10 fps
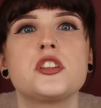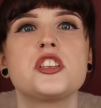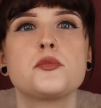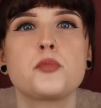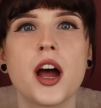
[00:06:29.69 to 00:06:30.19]
was
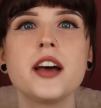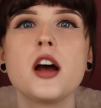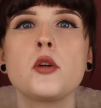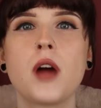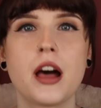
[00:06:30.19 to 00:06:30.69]

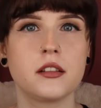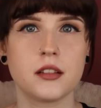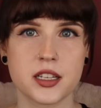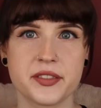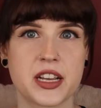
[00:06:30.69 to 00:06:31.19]
spread around the
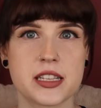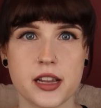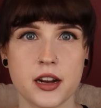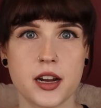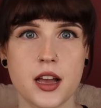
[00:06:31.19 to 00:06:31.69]
Las Vegas
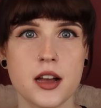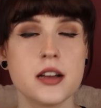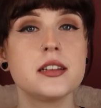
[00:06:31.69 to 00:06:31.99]
area.